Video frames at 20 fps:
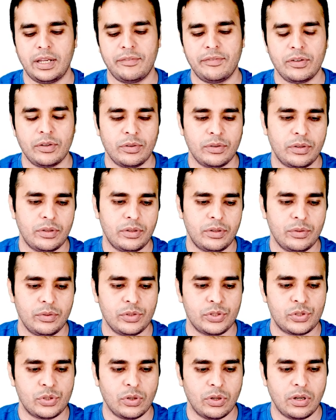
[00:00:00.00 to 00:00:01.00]
If you
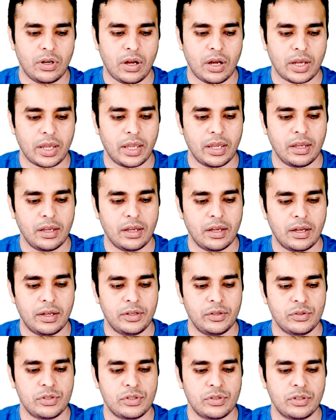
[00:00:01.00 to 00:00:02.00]
do show logging,
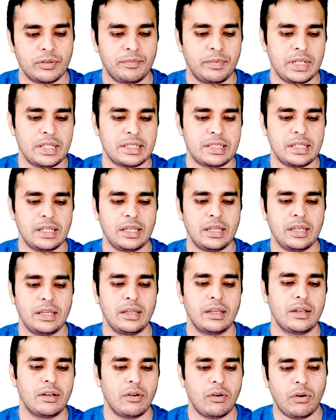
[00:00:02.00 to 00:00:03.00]
you should be
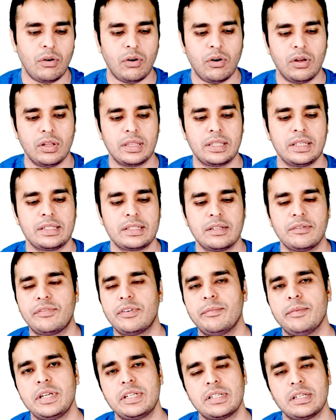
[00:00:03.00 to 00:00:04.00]
seeing all this
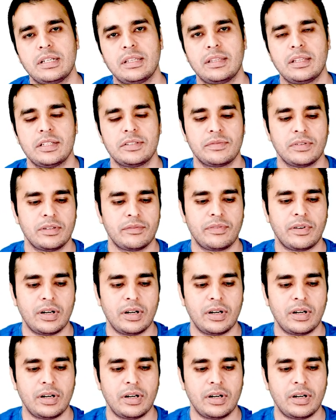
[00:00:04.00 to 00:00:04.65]
information in this one.